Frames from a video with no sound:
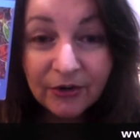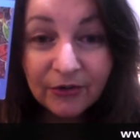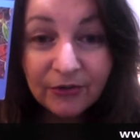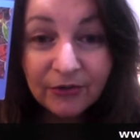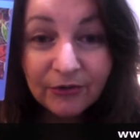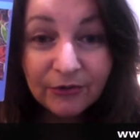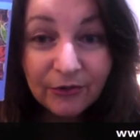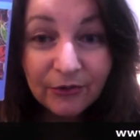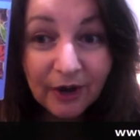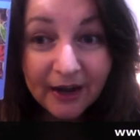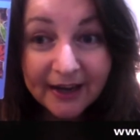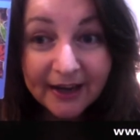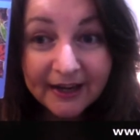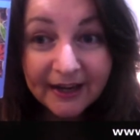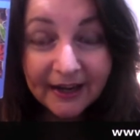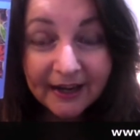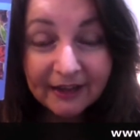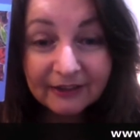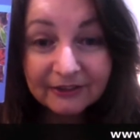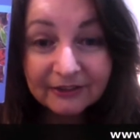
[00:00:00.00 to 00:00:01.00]
write
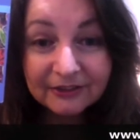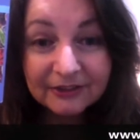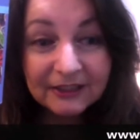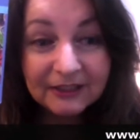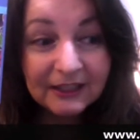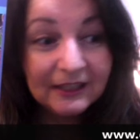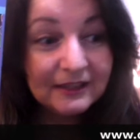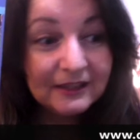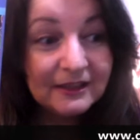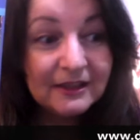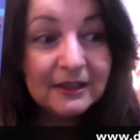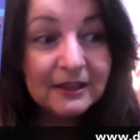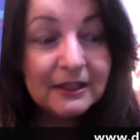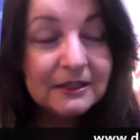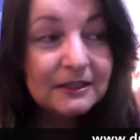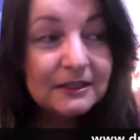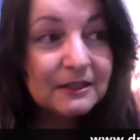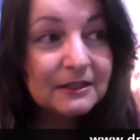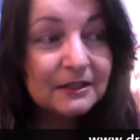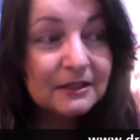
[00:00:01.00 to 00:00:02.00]
out it.
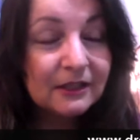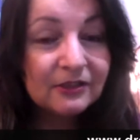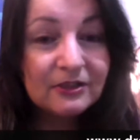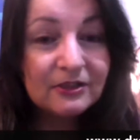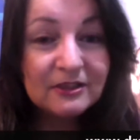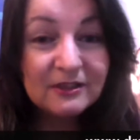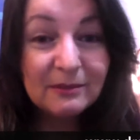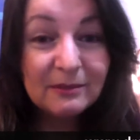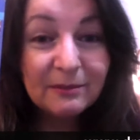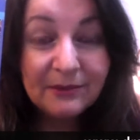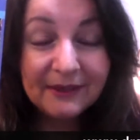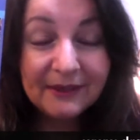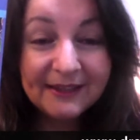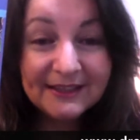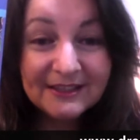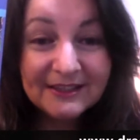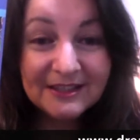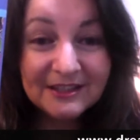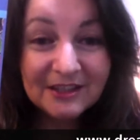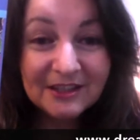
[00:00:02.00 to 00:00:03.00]
This is such a simple
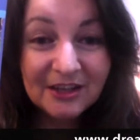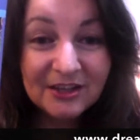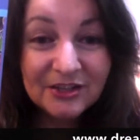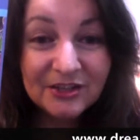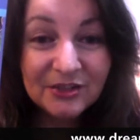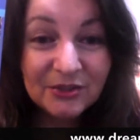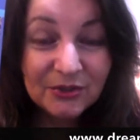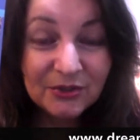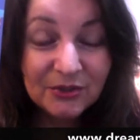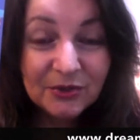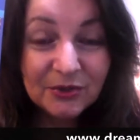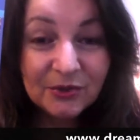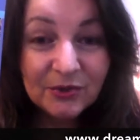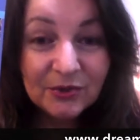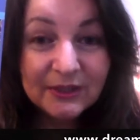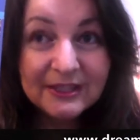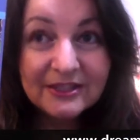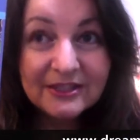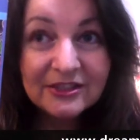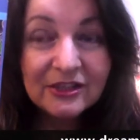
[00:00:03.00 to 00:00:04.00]
exercise too,
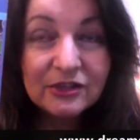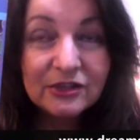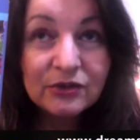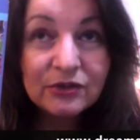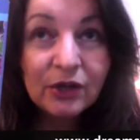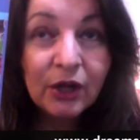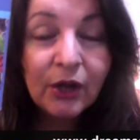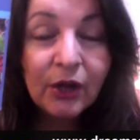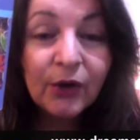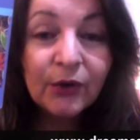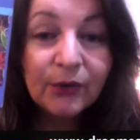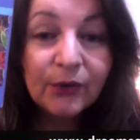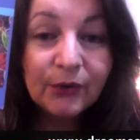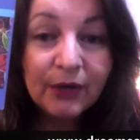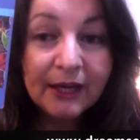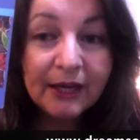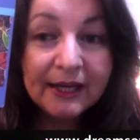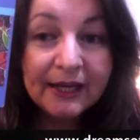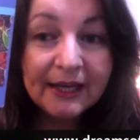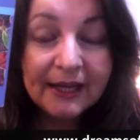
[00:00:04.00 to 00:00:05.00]
is just
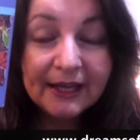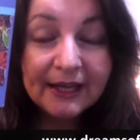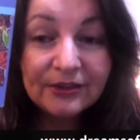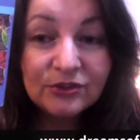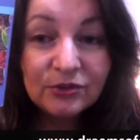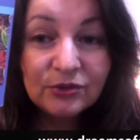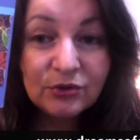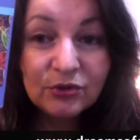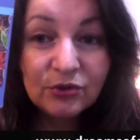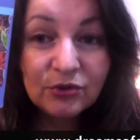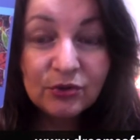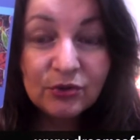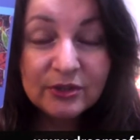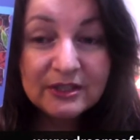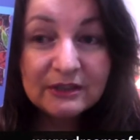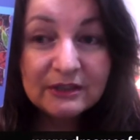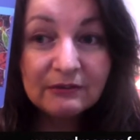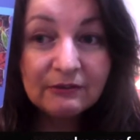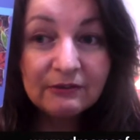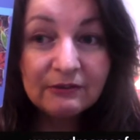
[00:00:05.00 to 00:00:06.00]
writing out your thoughts
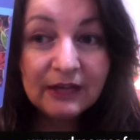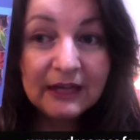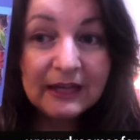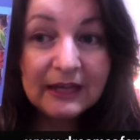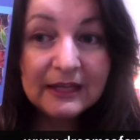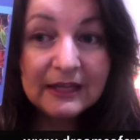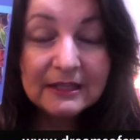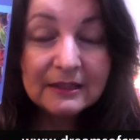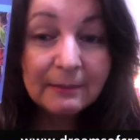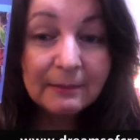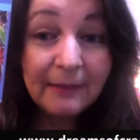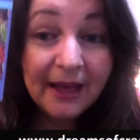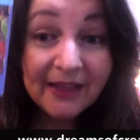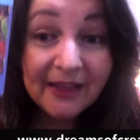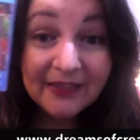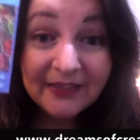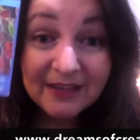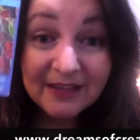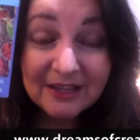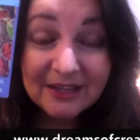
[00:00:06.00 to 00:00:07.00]
and feelings
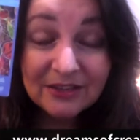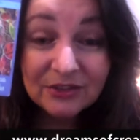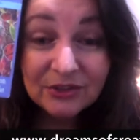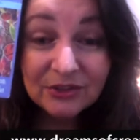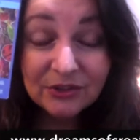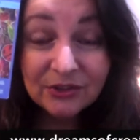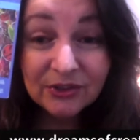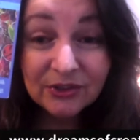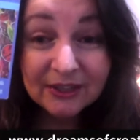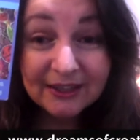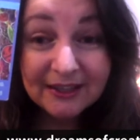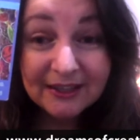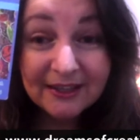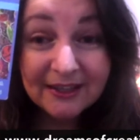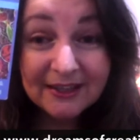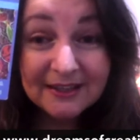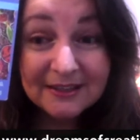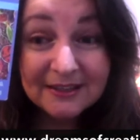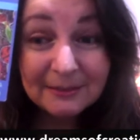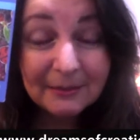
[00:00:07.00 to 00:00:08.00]
about these 2
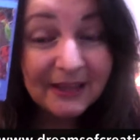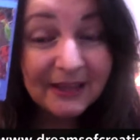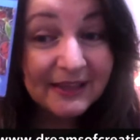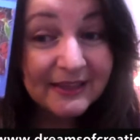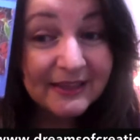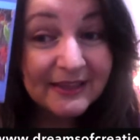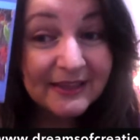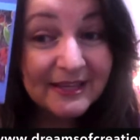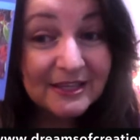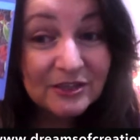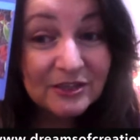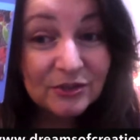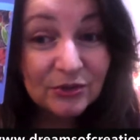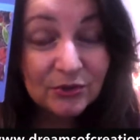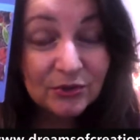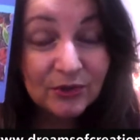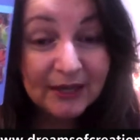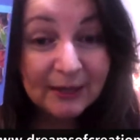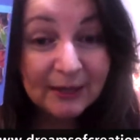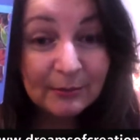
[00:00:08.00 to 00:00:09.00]
cards, about these
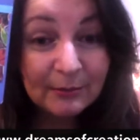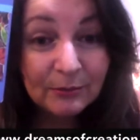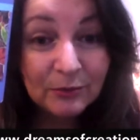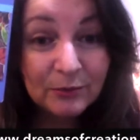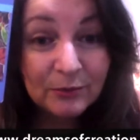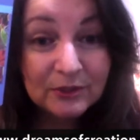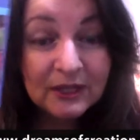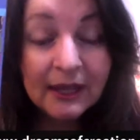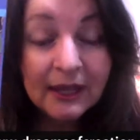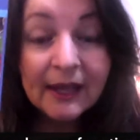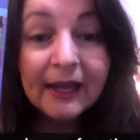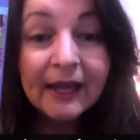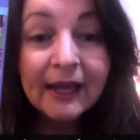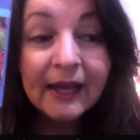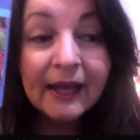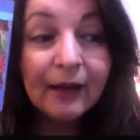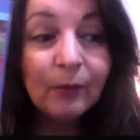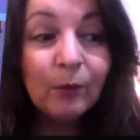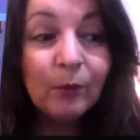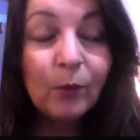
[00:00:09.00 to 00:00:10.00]
2 animals,
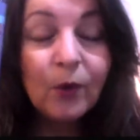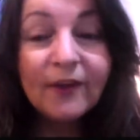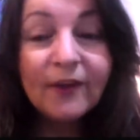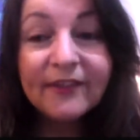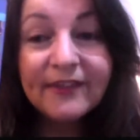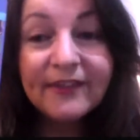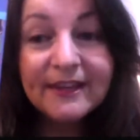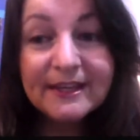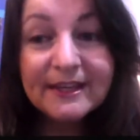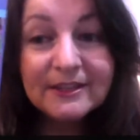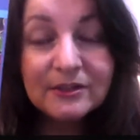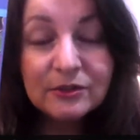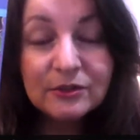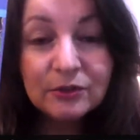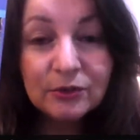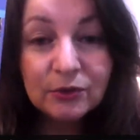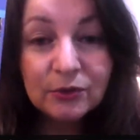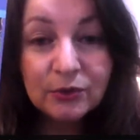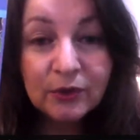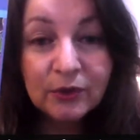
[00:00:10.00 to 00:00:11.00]
and what these
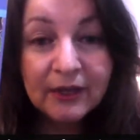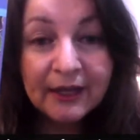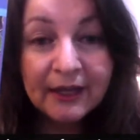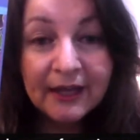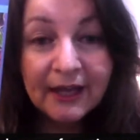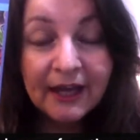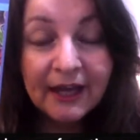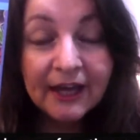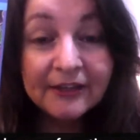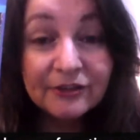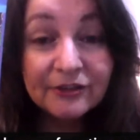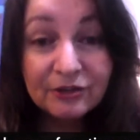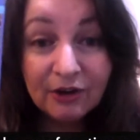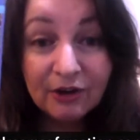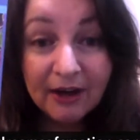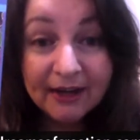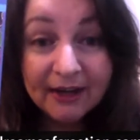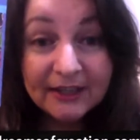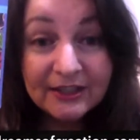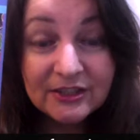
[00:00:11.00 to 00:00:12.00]
2 are
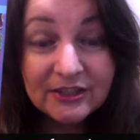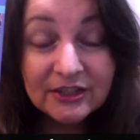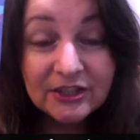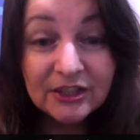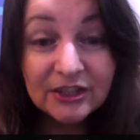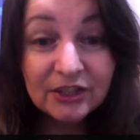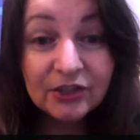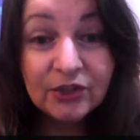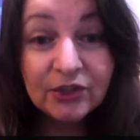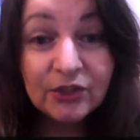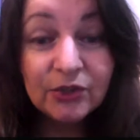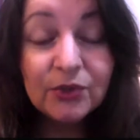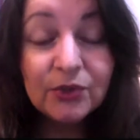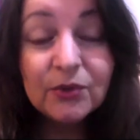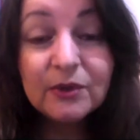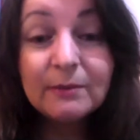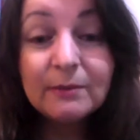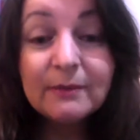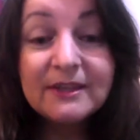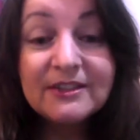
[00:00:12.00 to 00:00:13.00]
trying tell you,
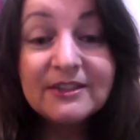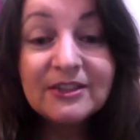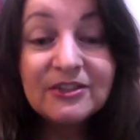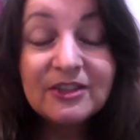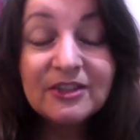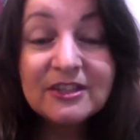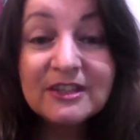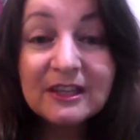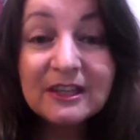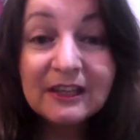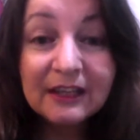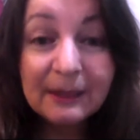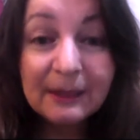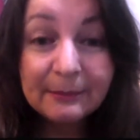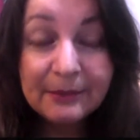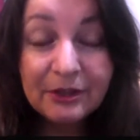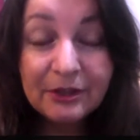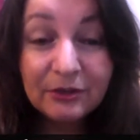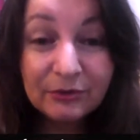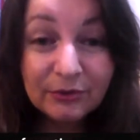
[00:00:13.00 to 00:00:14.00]
the messages that are
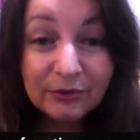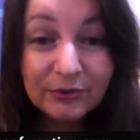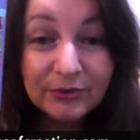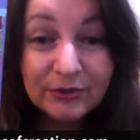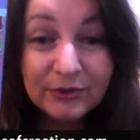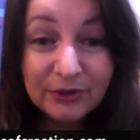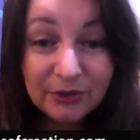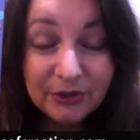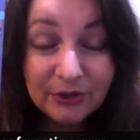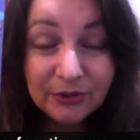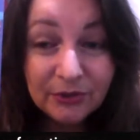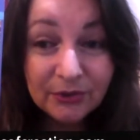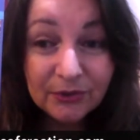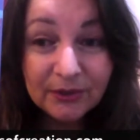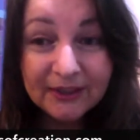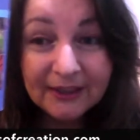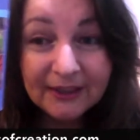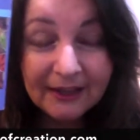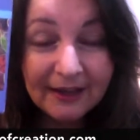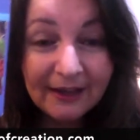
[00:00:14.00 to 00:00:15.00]
coming through to you.
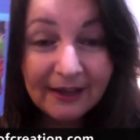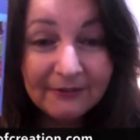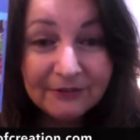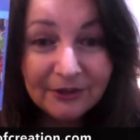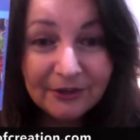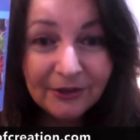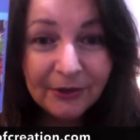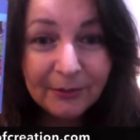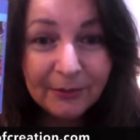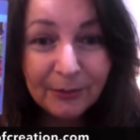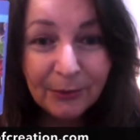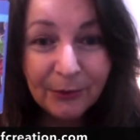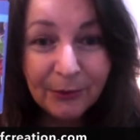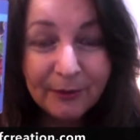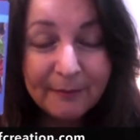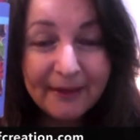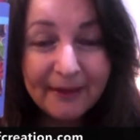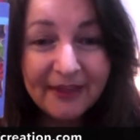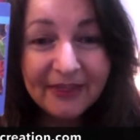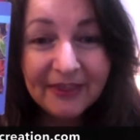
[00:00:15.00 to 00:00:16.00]
And I'd love to know more
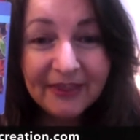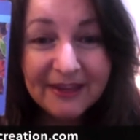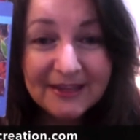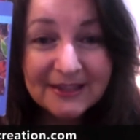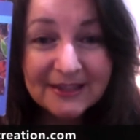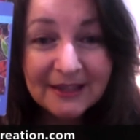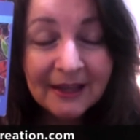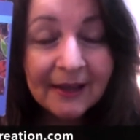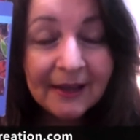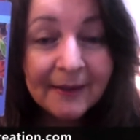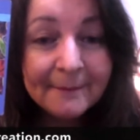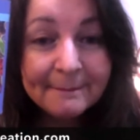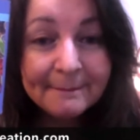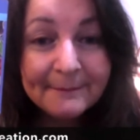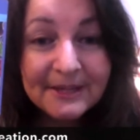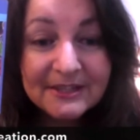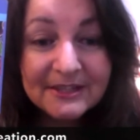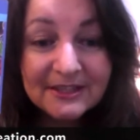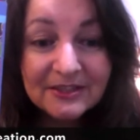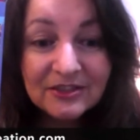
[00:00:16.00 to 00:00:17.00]
about these
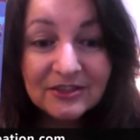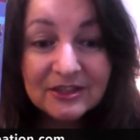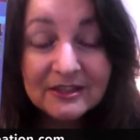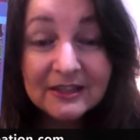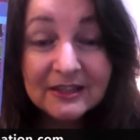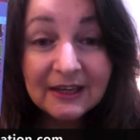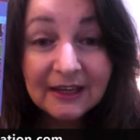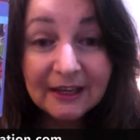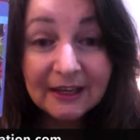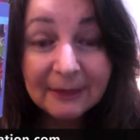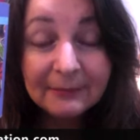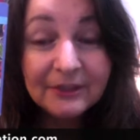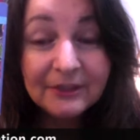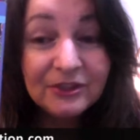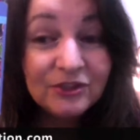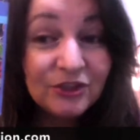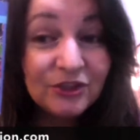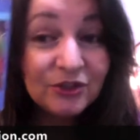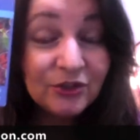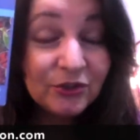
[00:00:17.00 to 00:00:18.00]
messages that are coming
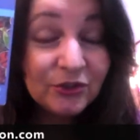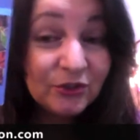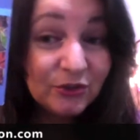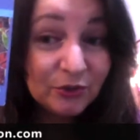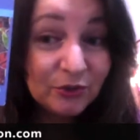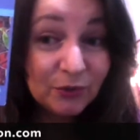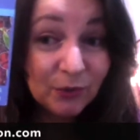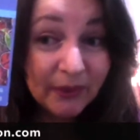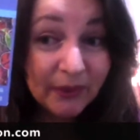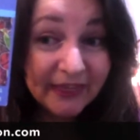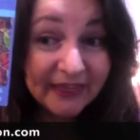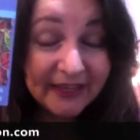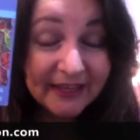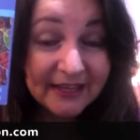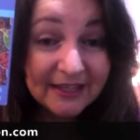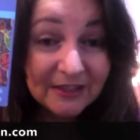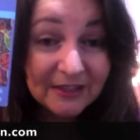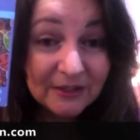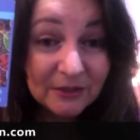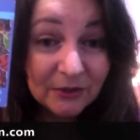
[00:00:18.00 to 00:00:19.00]
to you to do with
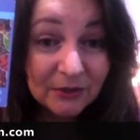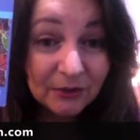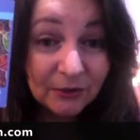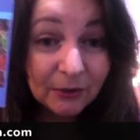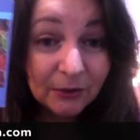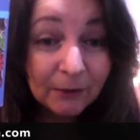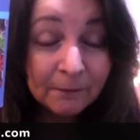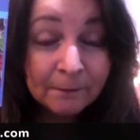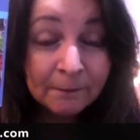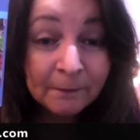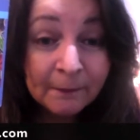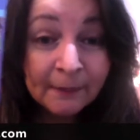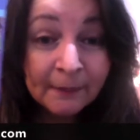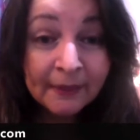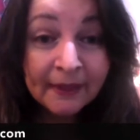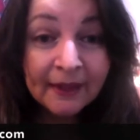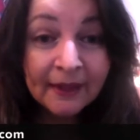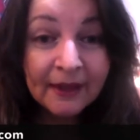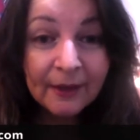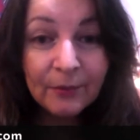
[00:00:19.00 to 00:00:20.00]
these 2
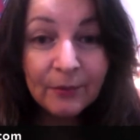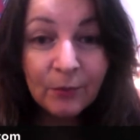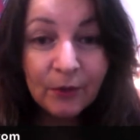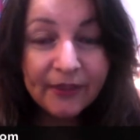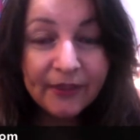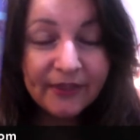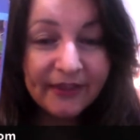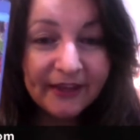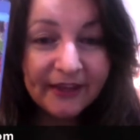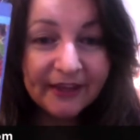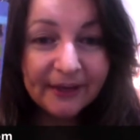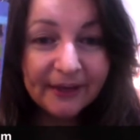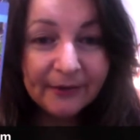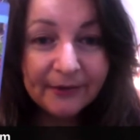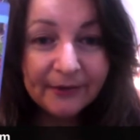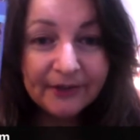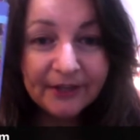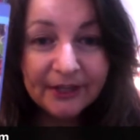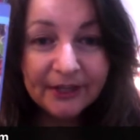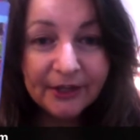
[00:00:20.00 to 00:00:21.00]
and what they're
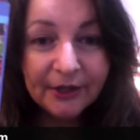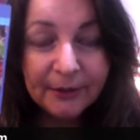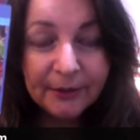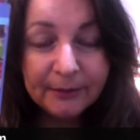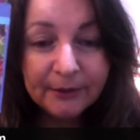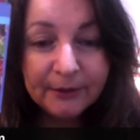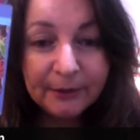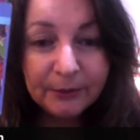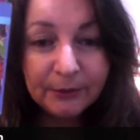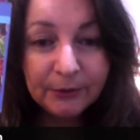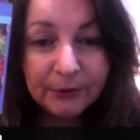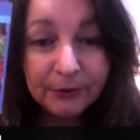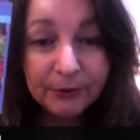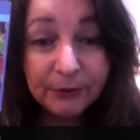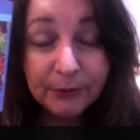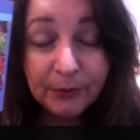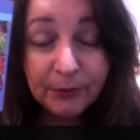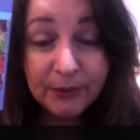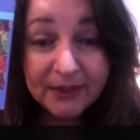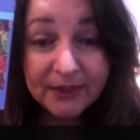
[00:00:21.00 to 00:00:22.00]
currently helping
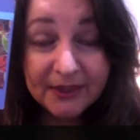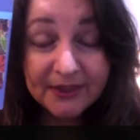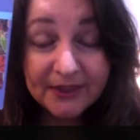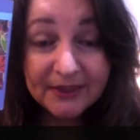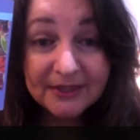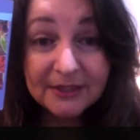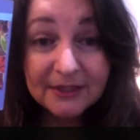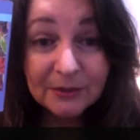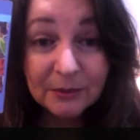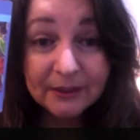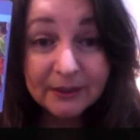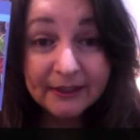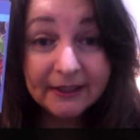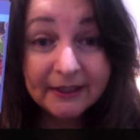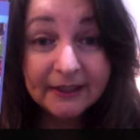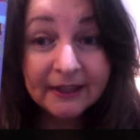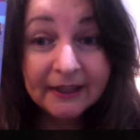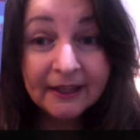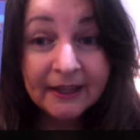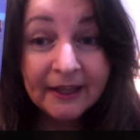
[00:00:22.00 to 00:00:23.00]
you with this
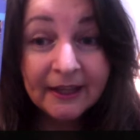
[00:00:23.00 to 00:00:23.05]
week.